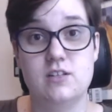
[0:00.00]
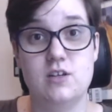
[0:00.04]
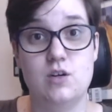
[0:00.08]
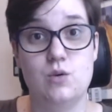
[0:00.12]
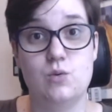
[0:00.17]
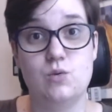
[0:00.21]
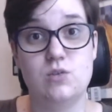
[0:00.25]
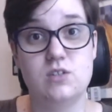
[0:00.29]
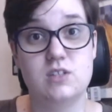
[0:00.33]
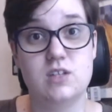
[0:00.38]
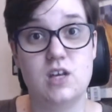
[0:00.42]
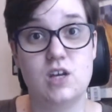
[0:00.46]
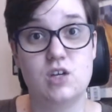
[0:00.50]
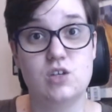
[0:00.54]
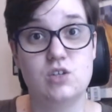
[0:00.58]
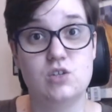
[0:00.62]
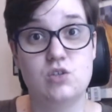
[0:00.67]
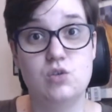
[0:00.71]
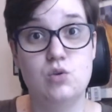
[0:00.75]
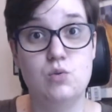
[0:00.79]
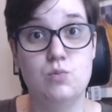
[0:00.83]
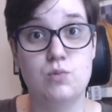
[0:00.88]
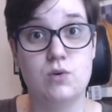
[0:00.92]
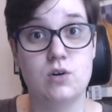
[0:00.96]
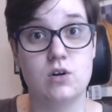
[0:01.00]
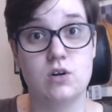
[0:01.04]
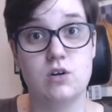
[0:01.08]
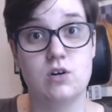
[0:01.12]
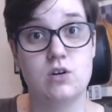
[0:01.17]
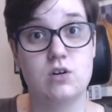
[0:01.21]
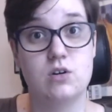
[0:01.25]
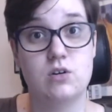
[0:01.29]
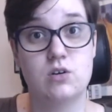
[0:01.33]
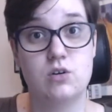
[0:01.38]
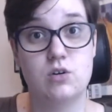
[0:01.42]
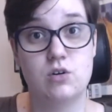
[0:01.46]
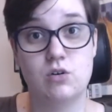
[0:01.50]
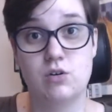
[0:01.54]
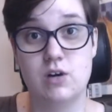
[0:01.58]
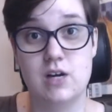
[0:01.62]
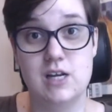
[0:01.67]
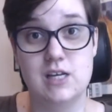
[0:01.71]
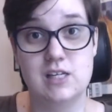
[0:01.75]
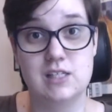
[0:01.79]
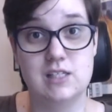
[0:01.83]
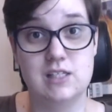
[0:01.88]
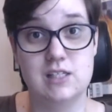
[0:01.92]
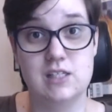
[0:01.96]
and it was super
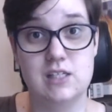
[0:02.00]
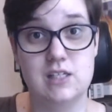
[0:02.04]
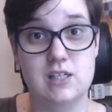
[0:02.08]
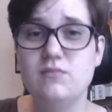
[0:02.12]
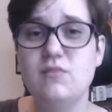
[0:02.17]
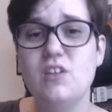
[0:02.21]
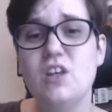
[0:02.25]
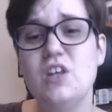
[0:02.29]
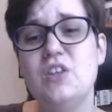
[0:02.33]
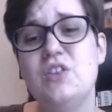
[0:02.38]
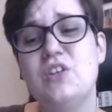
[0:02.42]
crazy.